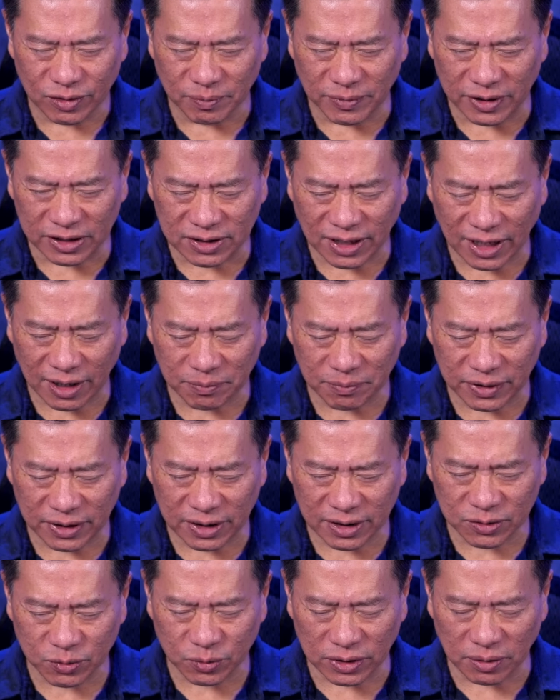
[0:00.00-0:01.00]
with much
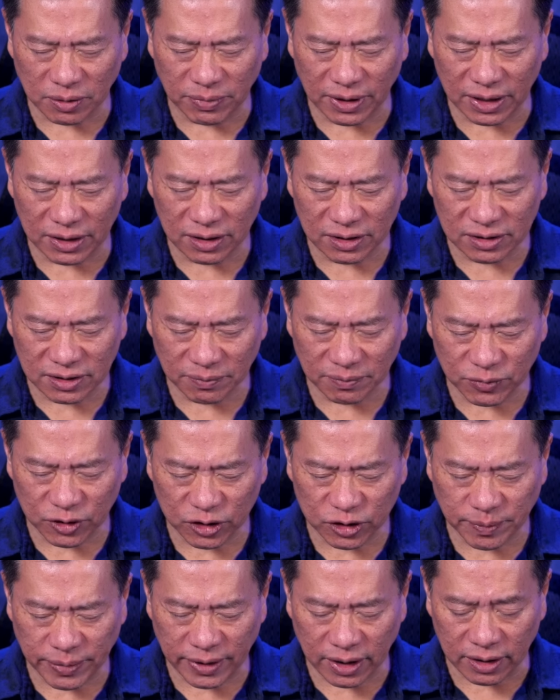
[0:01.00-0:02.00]
happiness, with abundance and
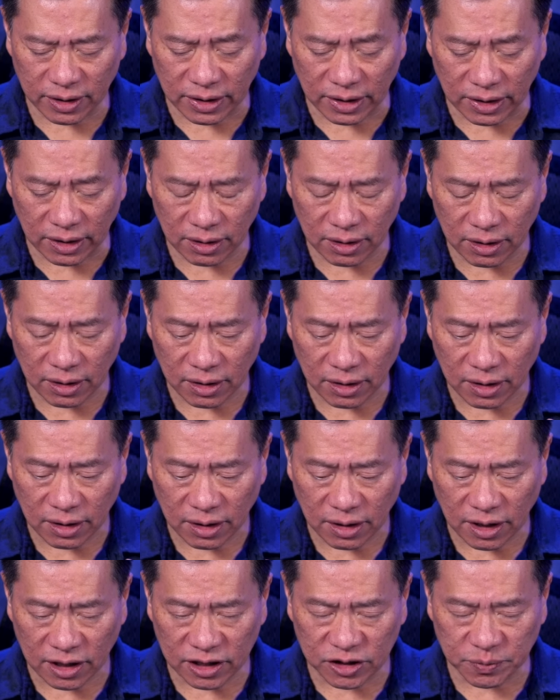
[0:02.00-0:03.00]
prosperity,
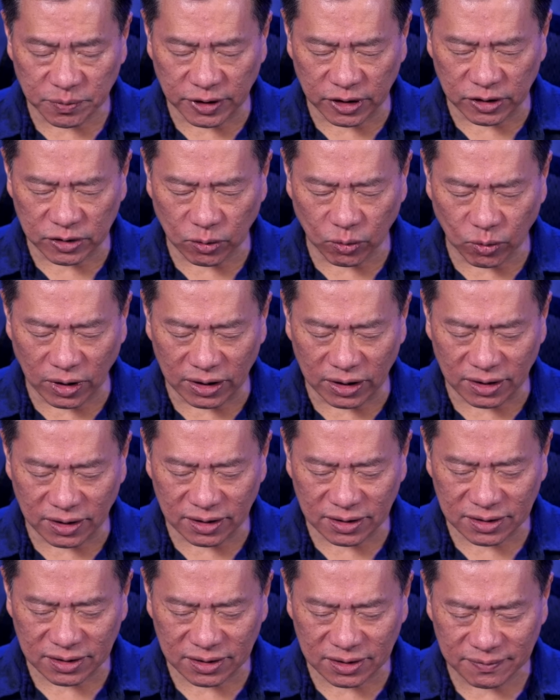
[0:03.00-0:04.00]
and spiritual
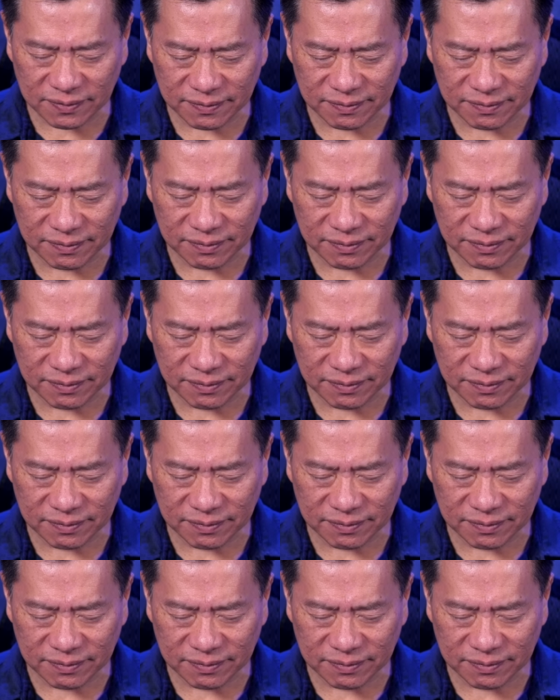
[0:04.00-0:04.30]
oneness.